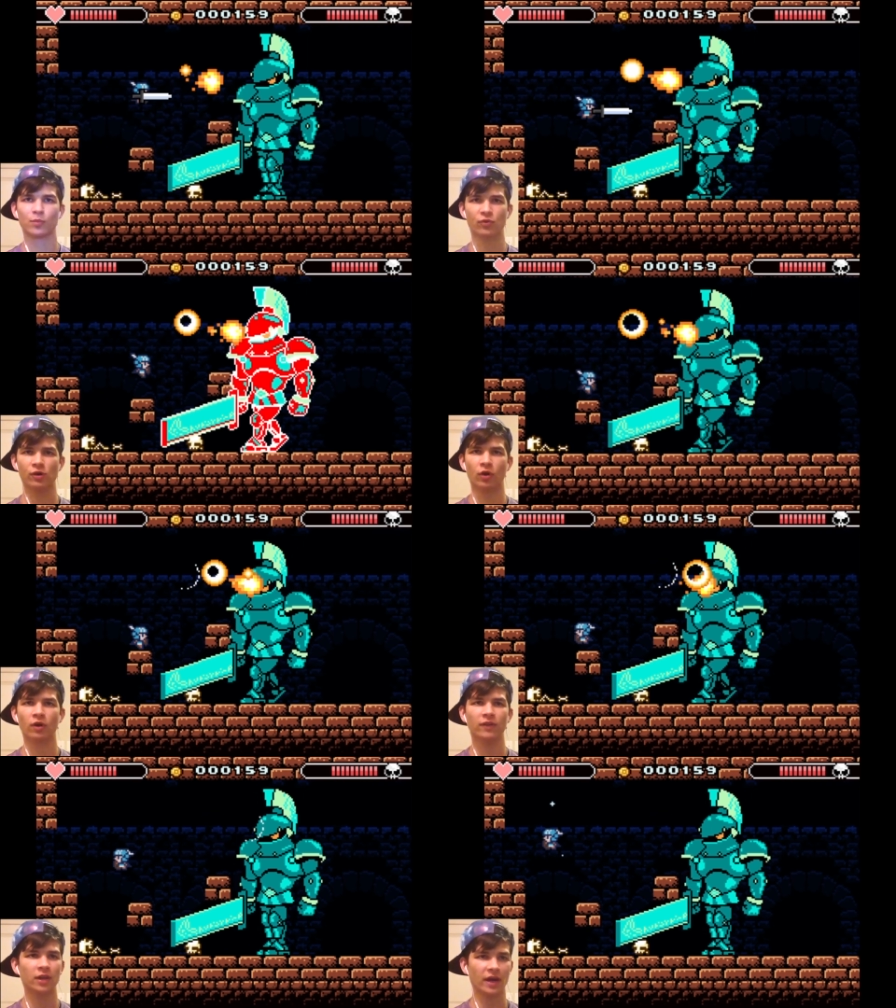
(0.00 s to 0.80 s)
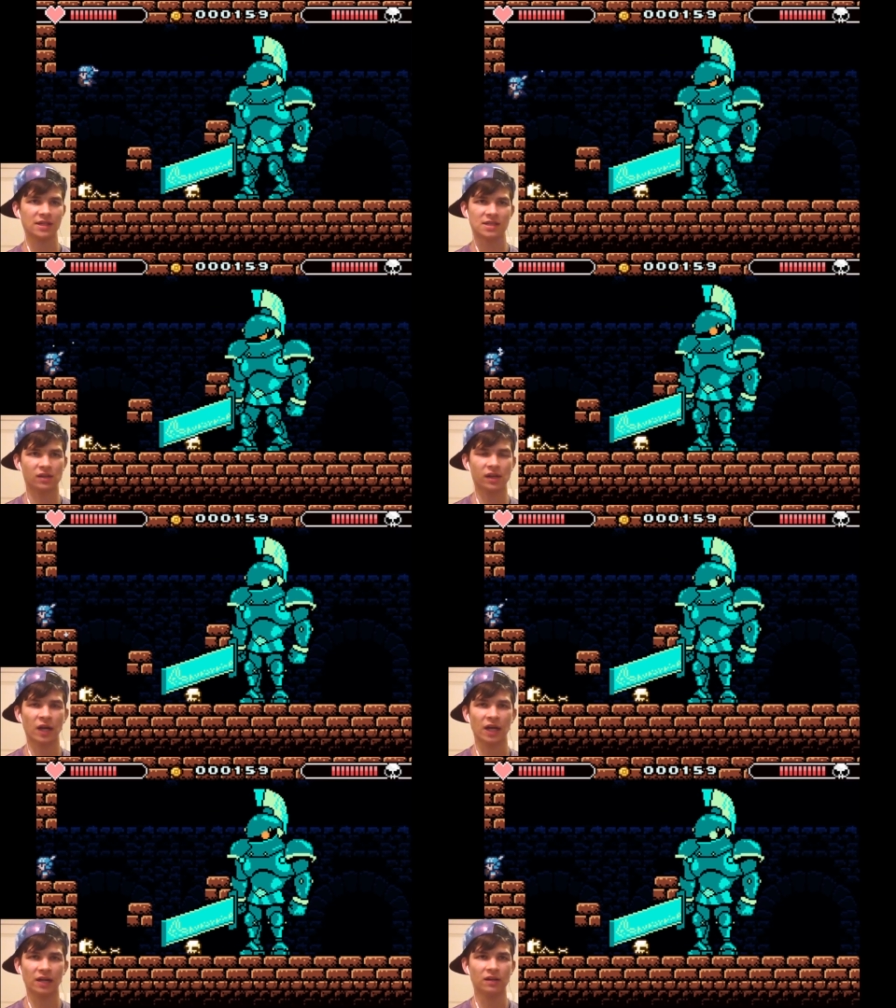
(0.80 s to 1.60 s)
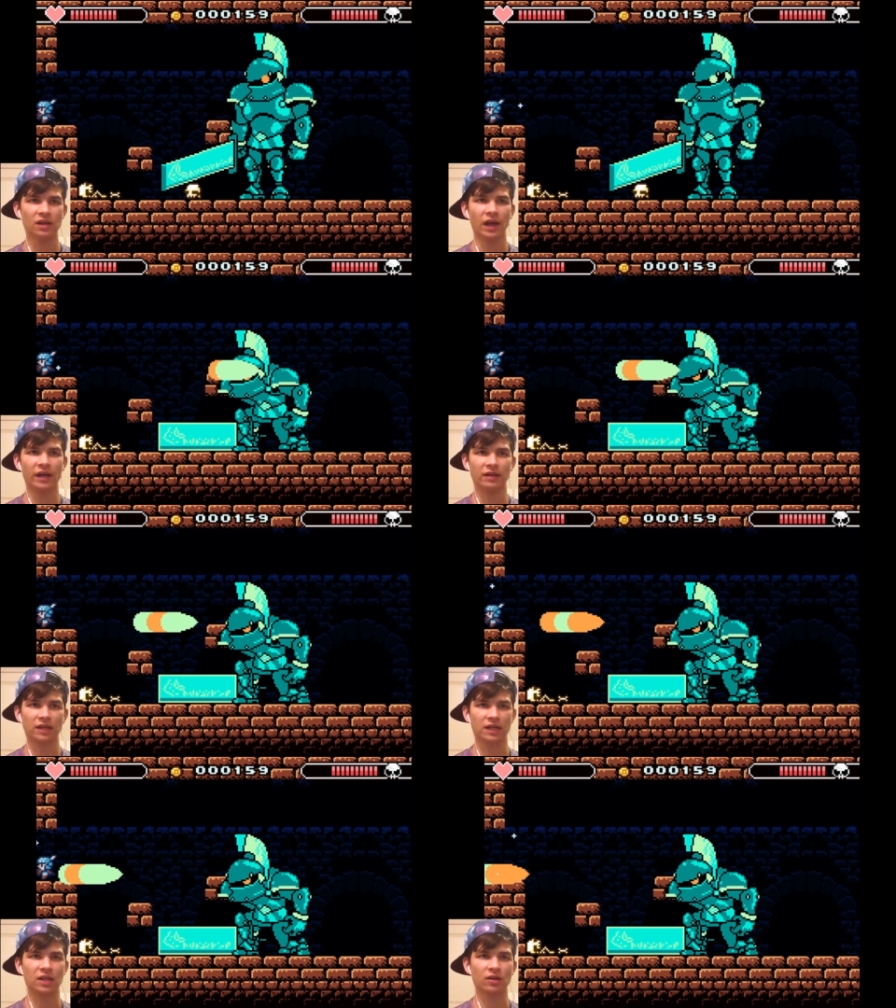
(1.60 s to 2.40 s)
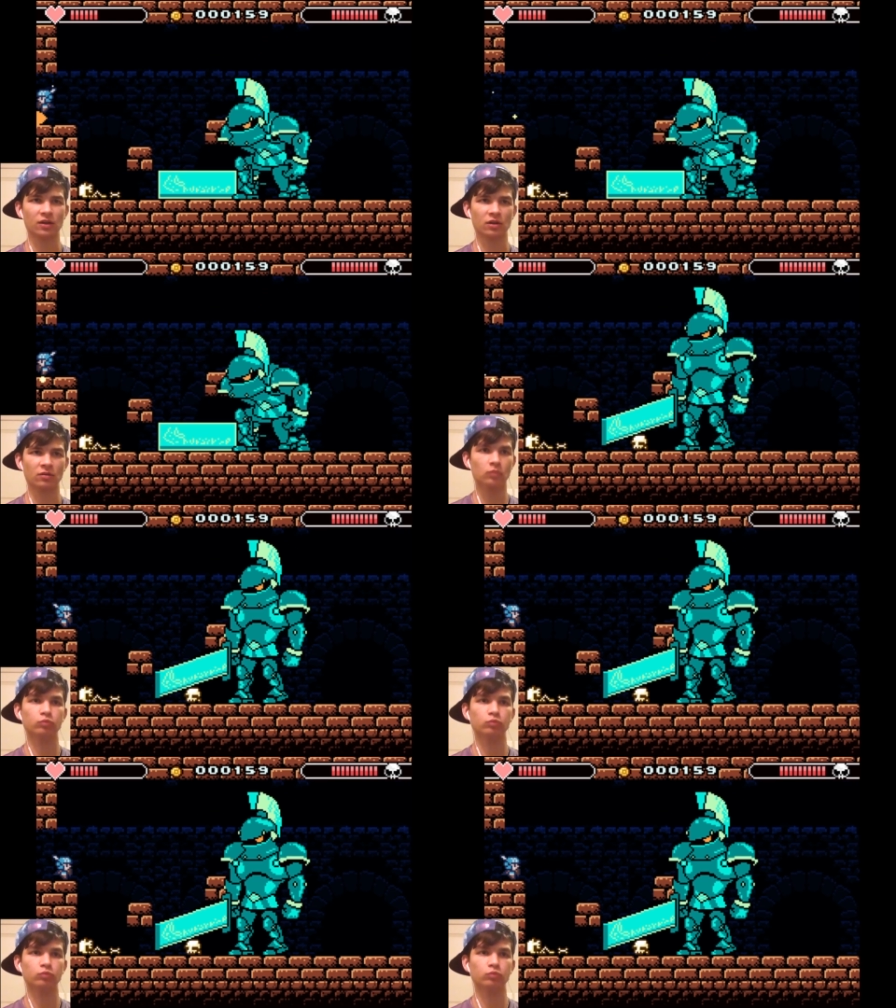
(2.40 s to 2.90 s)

is a pre-recorded video, I can still hear it. I can hear your...